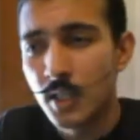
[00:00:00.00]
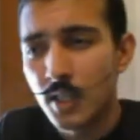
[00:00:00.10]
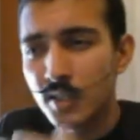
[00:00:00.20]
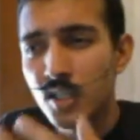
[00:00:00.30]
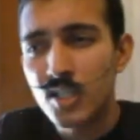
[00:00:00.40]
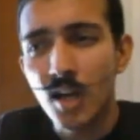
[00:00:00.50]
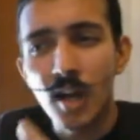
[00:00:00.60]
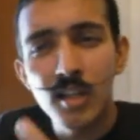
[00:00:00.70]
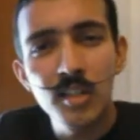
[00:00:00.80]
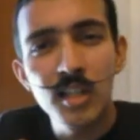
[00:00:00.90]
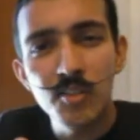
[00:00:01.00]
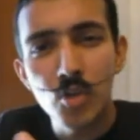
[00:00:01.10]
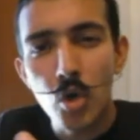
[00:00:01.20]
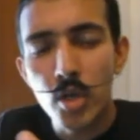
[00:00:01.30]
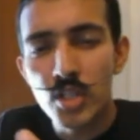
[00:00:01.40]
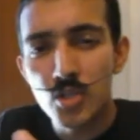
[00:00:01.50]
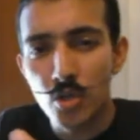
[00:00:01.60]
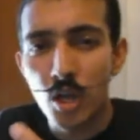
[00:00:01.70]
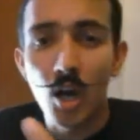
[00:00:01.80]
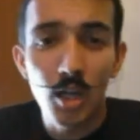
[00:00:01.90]
These alternative coins or
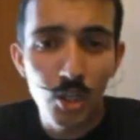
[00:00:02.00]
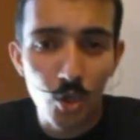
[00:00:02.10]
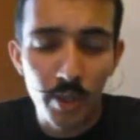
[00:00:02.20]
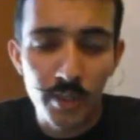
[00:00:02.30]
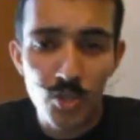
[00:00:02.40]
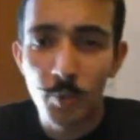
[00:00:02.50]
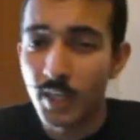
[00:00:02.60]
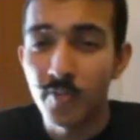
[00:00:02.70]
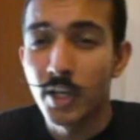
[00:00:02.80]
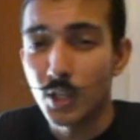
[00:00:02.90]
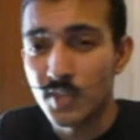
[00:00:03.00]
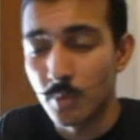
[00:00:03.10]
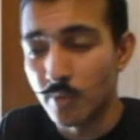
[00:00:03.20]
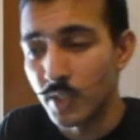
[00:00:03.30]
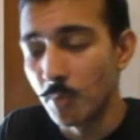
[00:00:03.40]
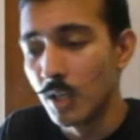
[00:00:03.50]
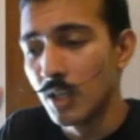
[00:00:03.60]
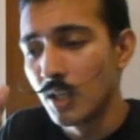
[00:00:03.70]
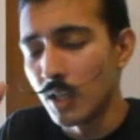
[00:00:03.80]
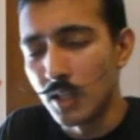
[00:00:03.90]
altcoins, you might have heard of some of them.
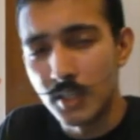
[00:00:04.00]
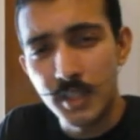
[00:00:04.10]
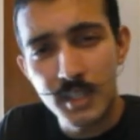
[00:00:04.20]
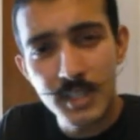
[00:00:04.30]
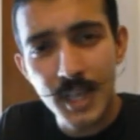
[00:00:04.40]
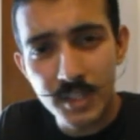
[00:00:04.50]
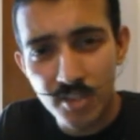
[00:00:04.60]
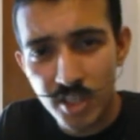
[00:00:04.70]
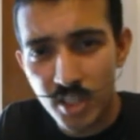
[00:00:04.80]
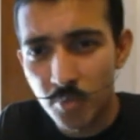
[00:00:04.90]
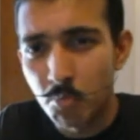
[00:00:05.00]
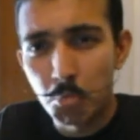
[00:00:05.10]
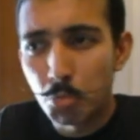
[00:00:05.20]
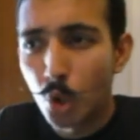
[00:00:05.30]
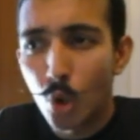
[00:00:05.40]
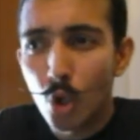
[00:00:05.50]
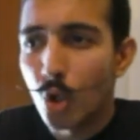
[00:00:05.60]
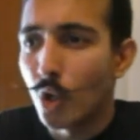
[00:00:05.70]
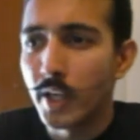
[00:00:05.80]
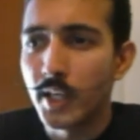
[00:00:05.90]
There's Ethereum,
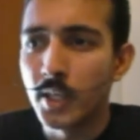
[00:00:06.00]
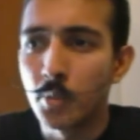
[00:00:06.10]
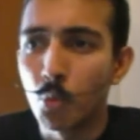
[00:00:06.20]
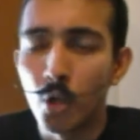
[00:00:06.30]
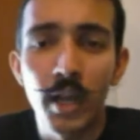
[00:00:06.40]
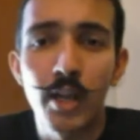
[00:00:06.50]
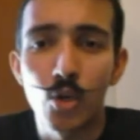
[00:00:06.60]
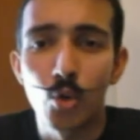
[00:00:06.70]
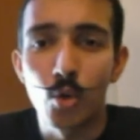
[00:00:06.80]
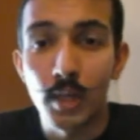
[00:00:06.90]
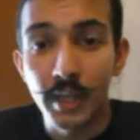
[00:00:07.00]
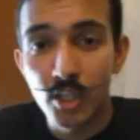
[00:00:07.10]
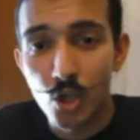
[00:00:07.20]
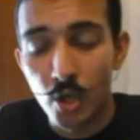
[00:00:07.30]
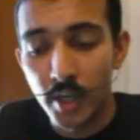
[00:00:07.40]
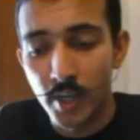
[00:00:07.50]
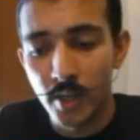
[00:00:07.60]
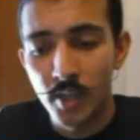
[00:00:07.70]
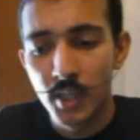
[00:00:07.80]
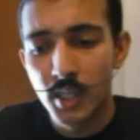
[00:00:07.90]
Dogecoin, Monero, Litecoin.
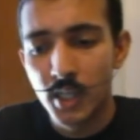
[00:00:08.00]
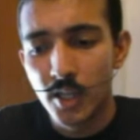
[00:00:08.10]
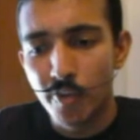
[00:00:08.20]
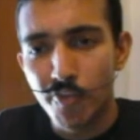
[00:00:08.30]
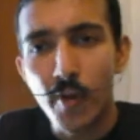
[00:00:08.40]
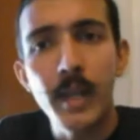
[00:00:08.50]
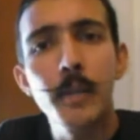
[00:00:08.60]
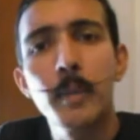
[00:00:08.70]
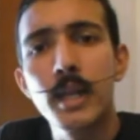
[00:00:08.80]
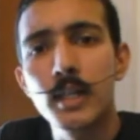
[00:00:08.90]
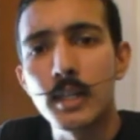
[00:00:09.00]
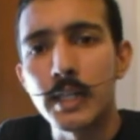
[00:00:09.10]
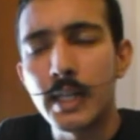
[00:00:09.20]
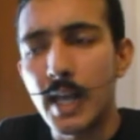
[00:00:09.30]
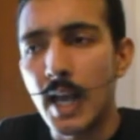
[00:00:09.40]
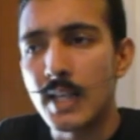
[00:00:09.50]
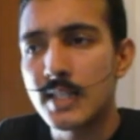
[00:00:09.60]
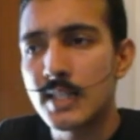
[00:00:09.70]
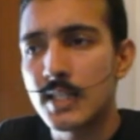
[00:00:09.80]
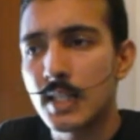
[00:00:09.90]
Fundamentally,
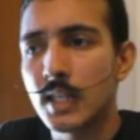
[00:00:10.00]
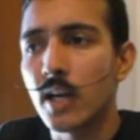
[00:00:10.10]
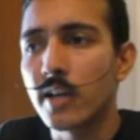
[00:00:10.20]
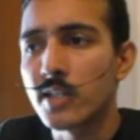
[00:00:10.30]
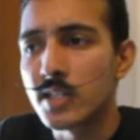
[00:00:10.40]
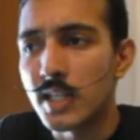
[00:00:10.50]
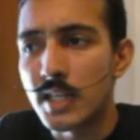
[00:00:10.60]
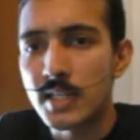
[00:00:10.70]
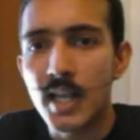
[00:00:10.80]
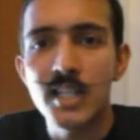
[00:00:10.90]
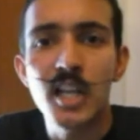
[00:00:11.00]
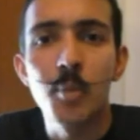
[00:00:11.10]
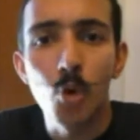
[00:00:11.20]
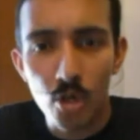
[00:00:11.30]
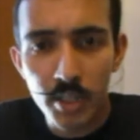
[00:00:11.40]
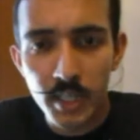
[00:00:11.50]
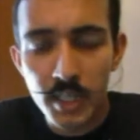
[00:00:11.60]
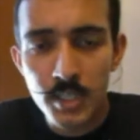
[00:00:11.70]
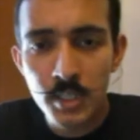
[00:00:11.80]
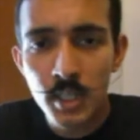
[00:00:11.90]
as currencies, as
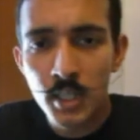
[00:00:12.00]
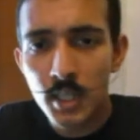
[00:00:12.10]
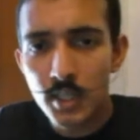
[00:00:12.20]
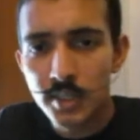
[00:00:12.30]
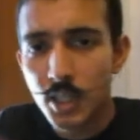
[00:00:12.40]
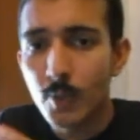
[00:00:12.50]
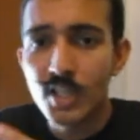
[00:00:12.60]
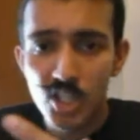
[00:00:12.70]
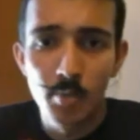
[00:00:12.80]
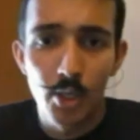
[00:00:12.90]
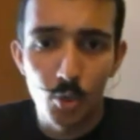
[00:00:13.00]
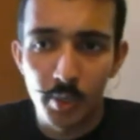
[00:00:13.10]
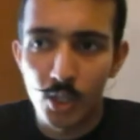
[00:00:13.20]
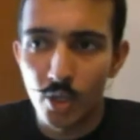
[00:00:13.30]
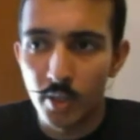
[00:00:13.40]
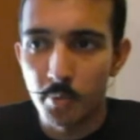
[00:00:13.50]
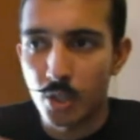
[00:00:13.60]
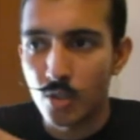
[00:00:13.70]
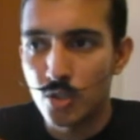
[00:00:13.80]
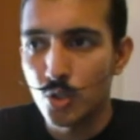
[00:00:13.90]
commodities, they're quite similar to Bitcoin
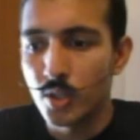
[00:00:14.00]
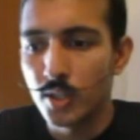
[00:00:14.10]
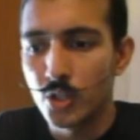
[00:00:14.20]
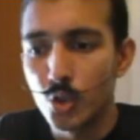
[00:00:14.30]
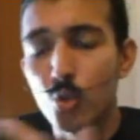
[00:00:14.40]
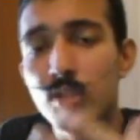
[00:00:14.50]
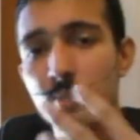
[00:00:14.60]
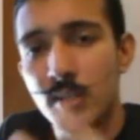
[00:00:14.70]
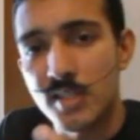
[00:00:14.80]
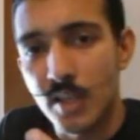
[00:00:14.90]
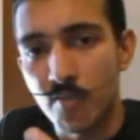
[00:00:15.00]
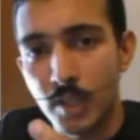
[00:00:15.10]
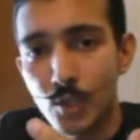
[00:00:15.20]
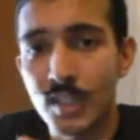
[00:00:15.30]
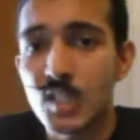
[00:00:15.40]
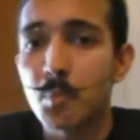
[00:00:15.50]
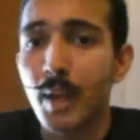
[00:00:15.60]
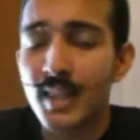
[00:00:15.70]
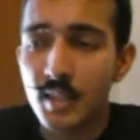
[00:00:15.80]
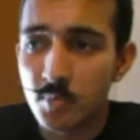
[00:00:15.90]
because you can use them the same way, you can
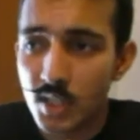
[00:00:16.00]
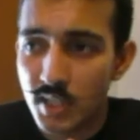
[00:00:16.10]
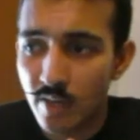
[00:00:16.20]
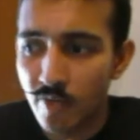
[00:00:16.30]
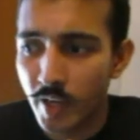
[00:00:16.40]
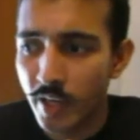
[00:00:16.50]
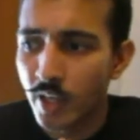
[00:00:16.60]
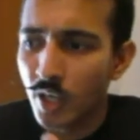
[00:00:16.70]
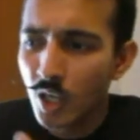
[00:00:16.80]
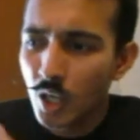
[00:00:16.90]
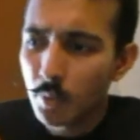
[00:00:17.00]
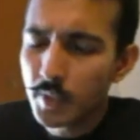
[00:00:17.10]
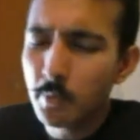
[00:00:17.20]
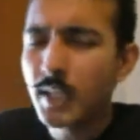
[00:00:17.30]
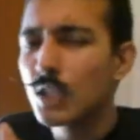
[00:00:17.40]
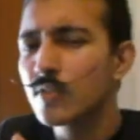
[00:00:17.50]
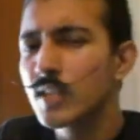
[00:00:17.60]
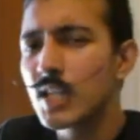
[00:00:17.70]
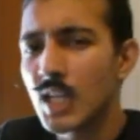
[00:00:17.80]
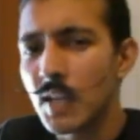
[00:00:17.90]
spend them the same way. But many of
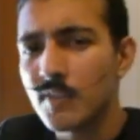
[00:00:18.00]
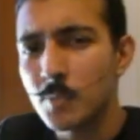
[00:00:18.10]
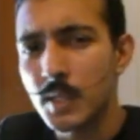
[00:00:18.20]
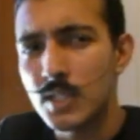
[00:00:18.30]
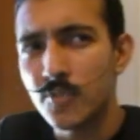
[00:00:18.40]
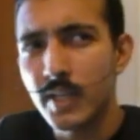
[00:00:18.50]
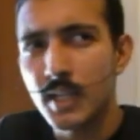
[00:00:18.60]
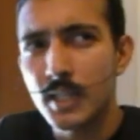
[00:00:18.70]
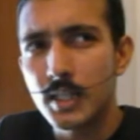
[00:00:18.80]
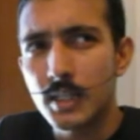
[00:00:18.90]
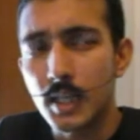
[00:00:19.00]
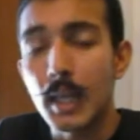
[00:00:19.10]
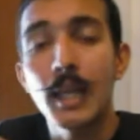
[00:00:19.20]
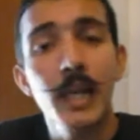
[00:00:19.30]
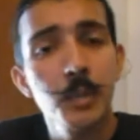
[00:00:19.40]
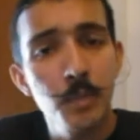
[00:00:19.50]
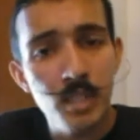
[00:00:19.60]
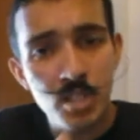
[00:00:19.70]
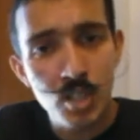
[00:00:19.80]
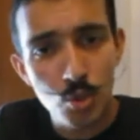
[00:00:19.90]
these have specific
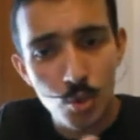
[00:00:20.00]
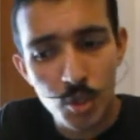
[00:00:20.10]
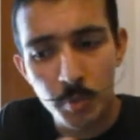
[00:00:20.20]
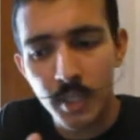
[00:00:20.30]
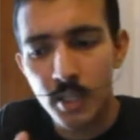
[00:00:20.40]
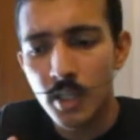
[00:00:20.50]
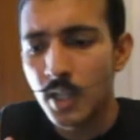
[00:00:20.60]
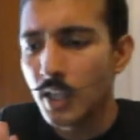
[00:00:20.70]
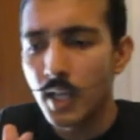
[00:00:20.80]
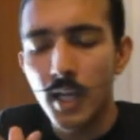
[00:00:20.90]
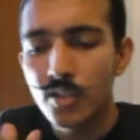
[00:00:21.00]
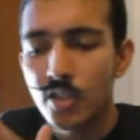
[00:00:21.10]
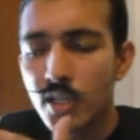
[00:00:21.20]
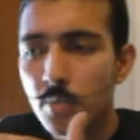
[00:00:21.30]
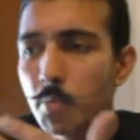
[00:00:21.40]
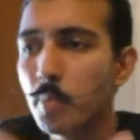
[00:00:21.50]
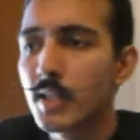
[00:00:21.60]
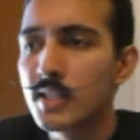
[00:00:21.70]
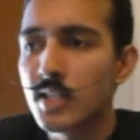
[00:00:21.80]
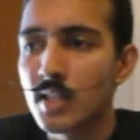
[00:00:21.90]
alignments, so to speak. Ethereum
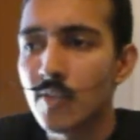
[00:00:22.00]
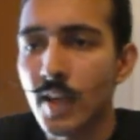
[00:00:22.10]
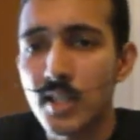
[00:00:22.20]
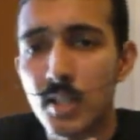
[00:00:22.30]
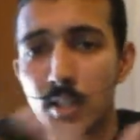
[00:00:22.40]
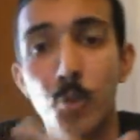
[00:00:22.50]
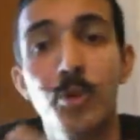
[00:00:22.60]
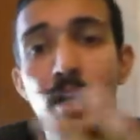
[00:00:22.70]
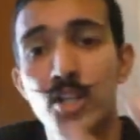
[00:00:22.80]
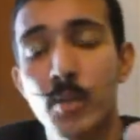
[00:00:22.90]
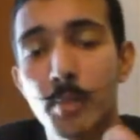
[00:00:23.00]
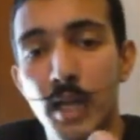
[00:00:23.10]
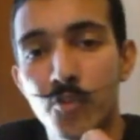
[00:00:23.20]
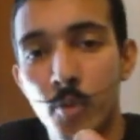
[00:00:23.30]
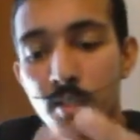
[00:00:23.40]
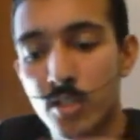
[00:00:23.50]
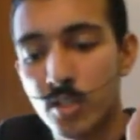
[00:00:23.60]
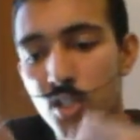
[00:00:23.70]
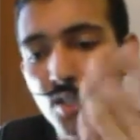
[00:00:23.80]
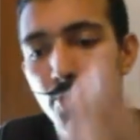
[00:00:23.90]
builds itself as a computation platform, as a
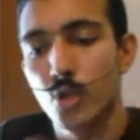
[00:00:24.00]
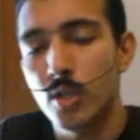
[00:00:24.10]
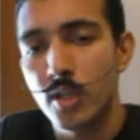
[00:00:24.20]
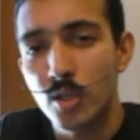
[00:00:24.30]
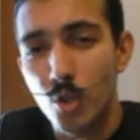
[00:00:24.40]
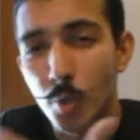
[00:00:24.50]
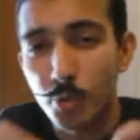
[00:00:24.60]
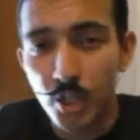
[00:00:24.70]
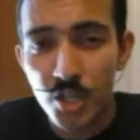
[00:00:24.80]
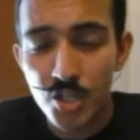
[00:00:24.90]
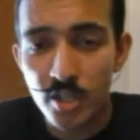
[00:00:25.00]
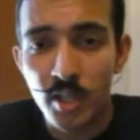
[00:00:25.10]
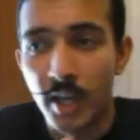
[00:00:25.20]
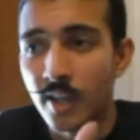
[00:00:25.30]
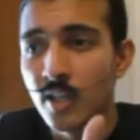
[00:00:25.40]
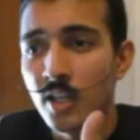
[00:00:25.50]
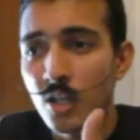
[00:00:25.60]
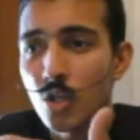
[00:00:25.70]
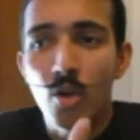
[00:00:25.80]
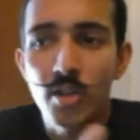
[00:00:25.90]
distributed computation and
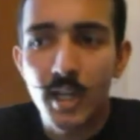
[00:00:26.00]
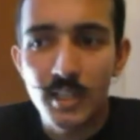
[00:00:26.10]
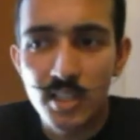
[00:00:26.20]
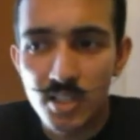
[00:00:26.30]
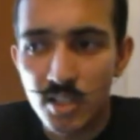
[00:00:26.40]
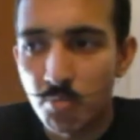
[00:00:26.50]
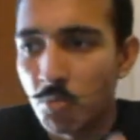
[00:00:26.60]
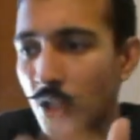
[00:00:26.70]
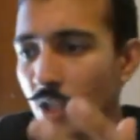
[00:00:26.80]
contract system.